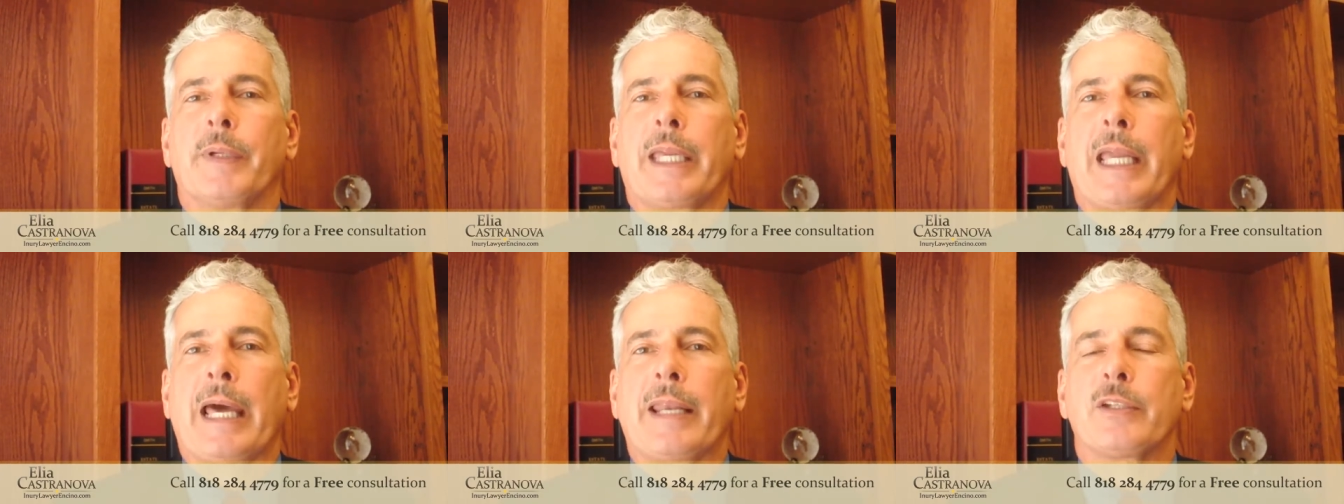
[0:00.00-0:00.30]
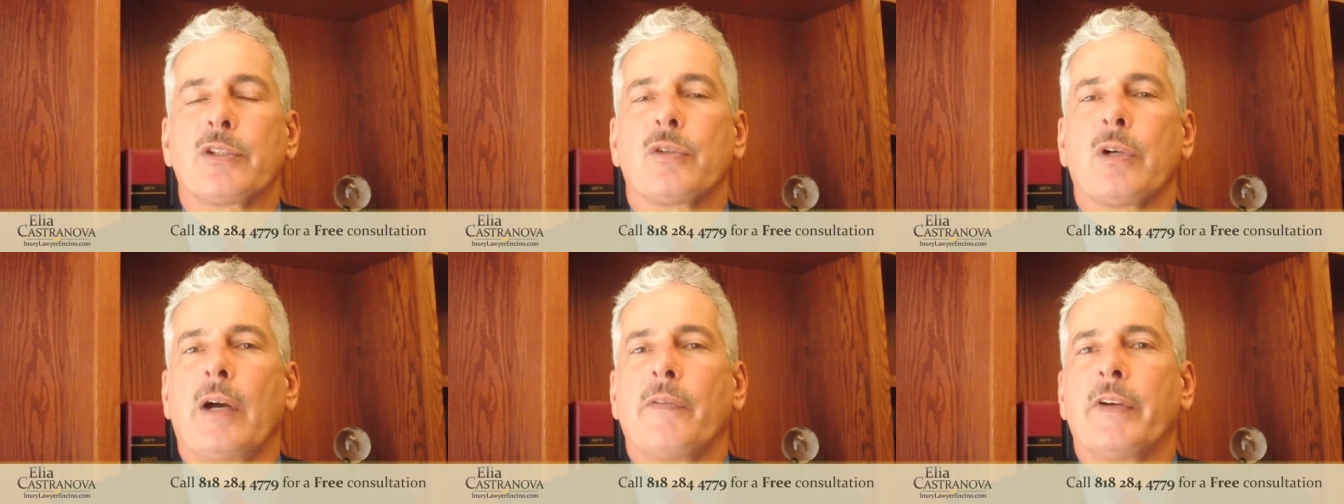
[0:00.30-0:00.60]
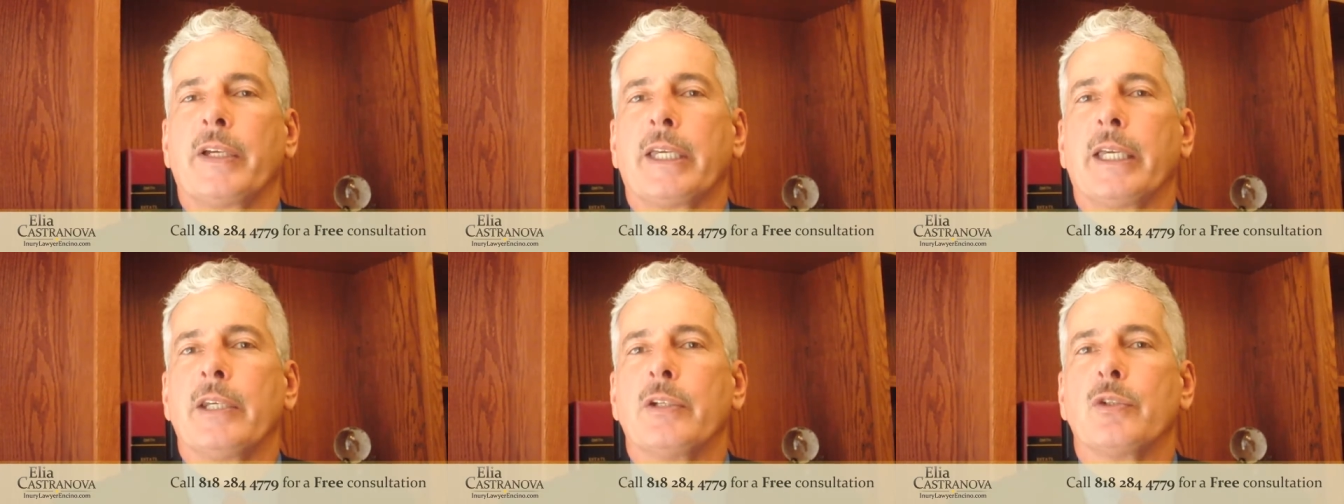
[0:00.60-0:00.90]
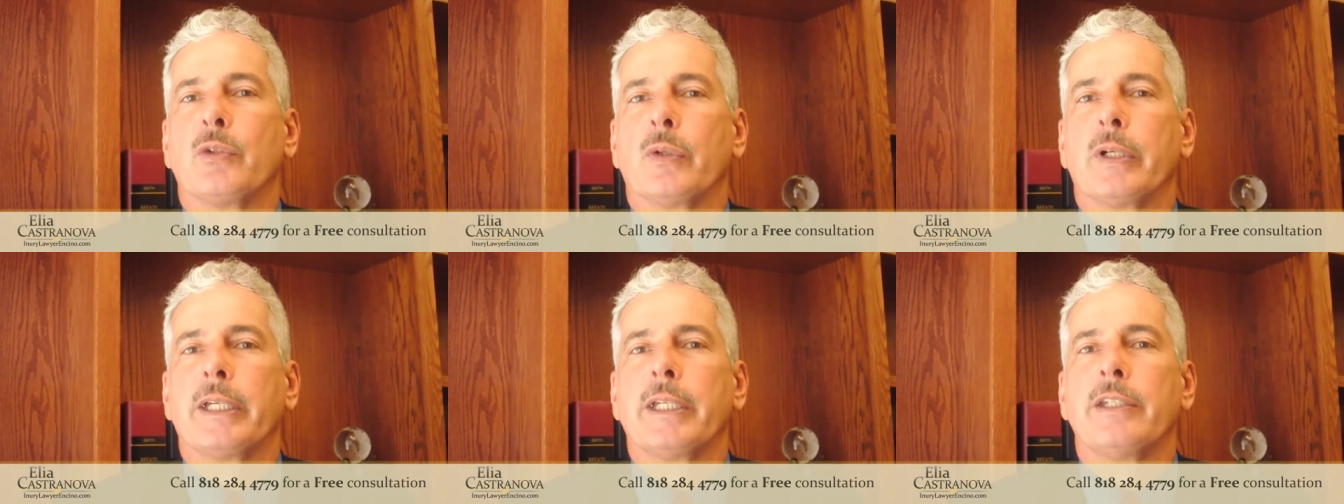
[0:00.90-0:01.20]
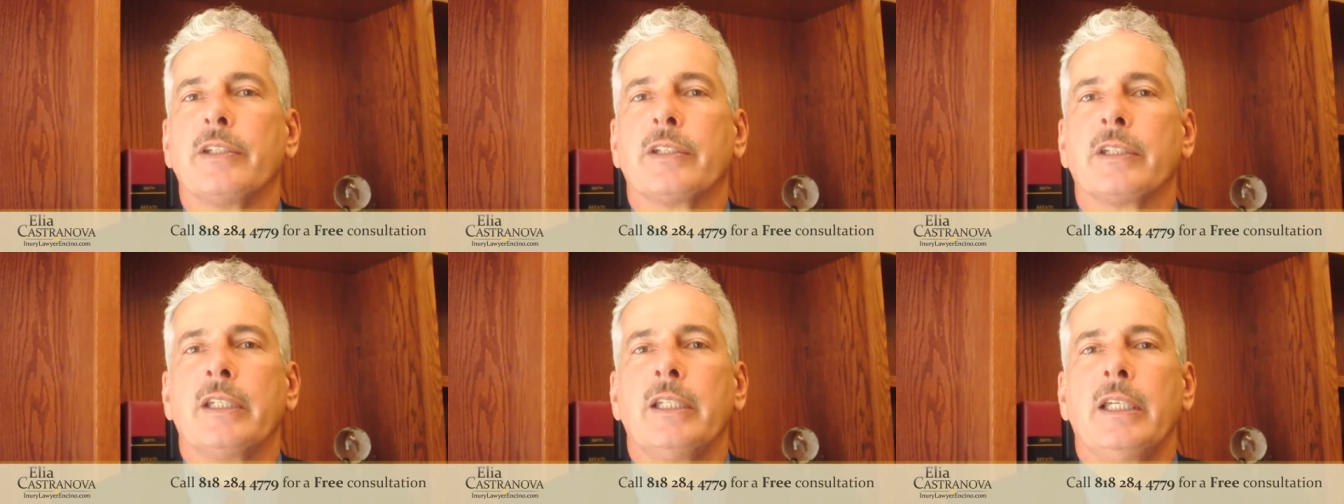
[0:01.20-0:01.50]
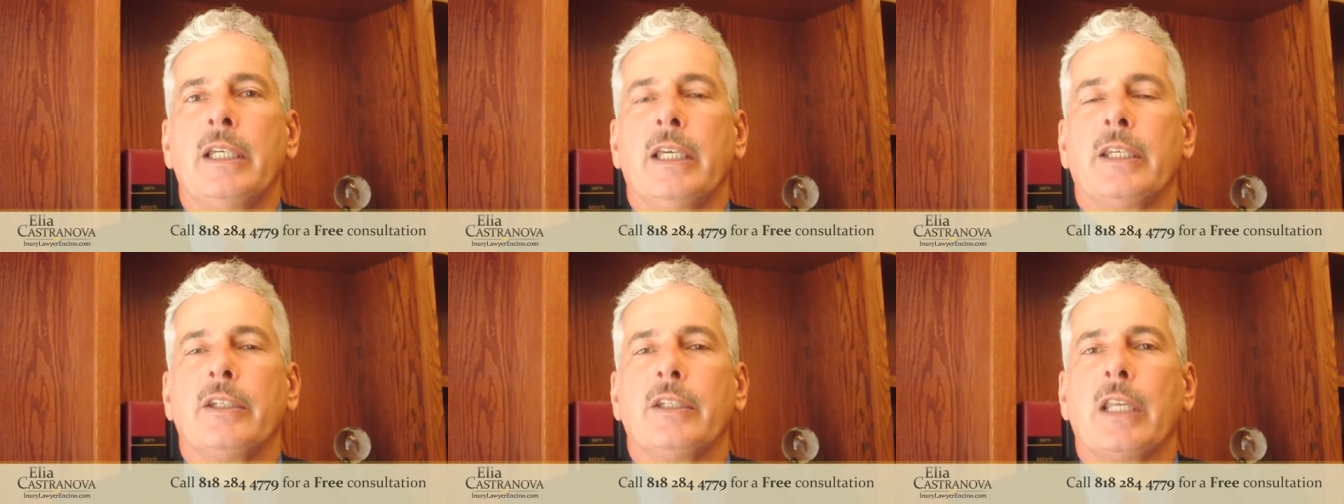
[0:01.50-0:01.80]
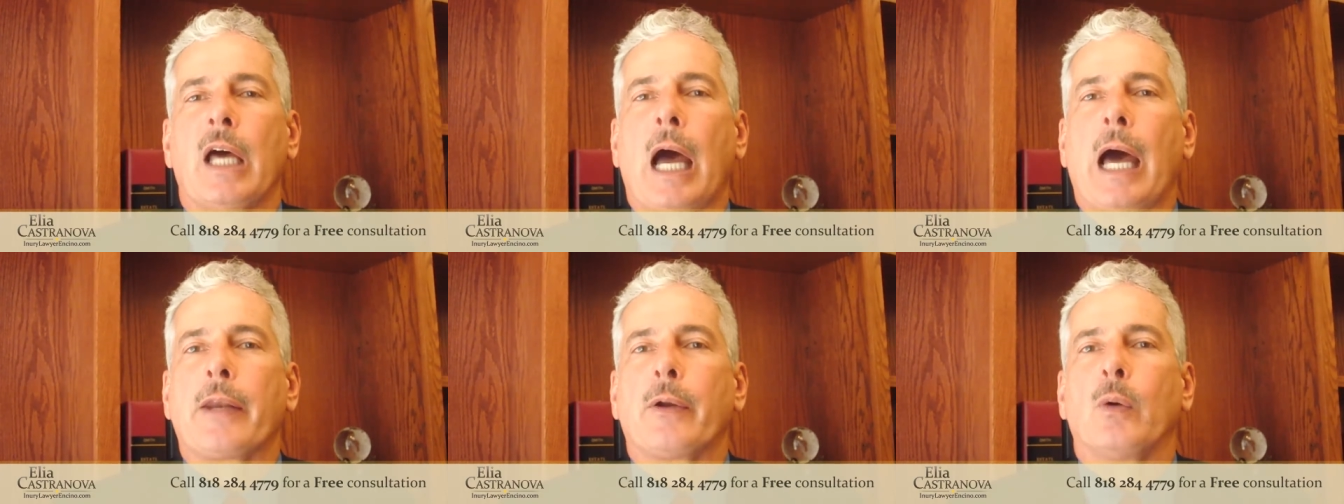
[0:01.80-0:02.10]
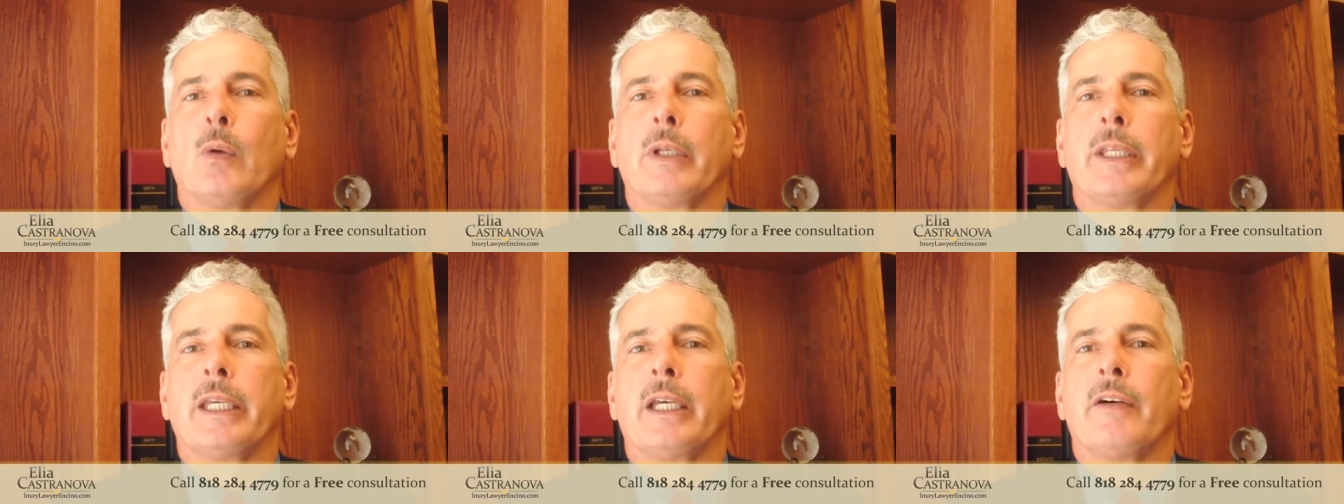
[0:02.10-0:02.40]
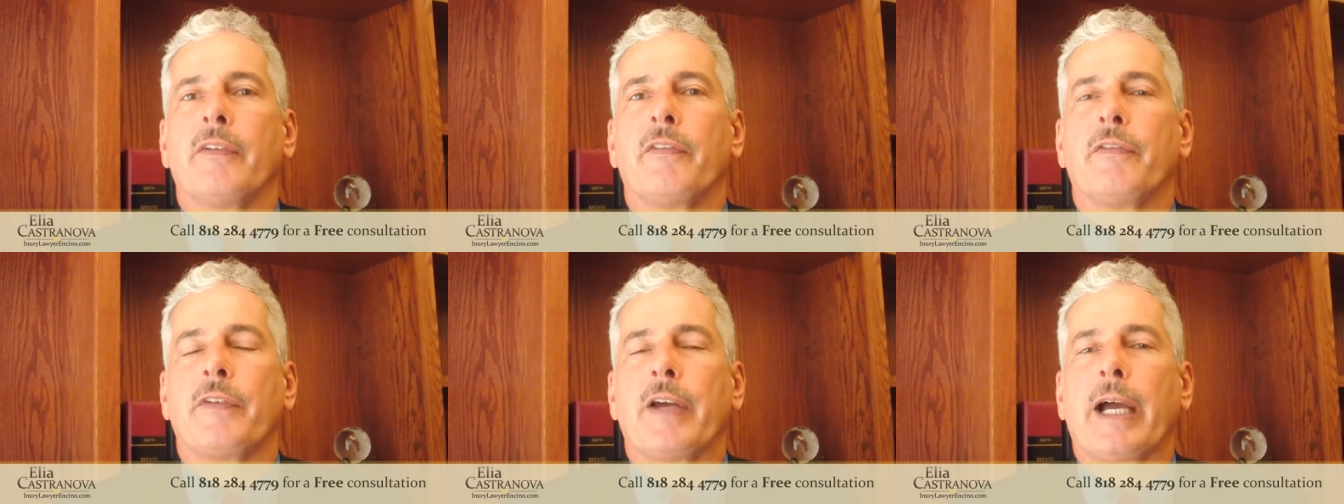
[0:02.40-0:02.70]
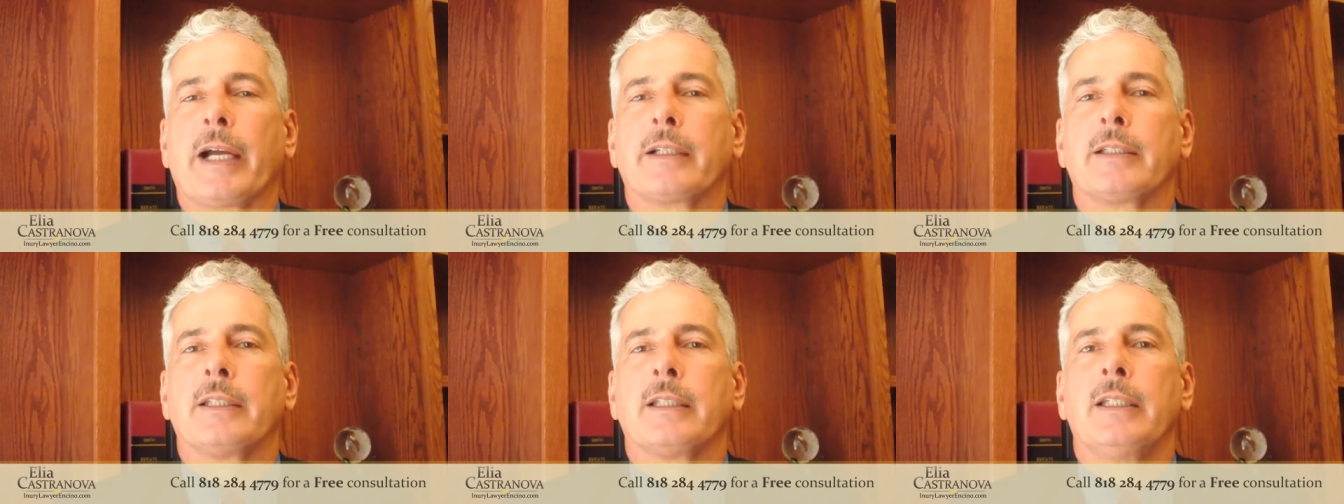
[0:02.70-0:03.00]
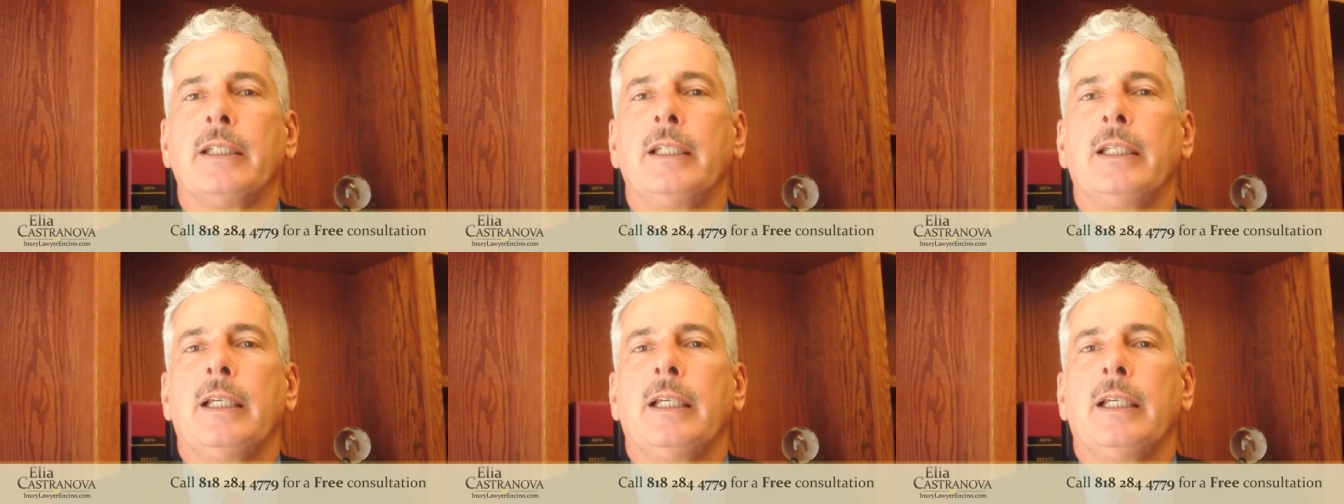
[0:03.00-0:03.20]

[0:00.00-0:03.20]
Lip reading: catastrophic injuries not only affect